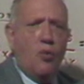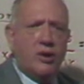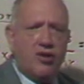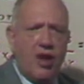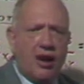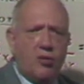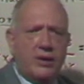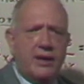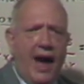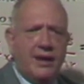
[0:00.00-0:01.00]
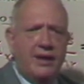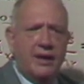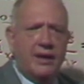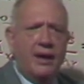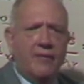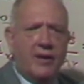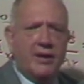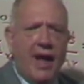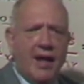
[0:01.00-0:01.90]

which checks with the idea that the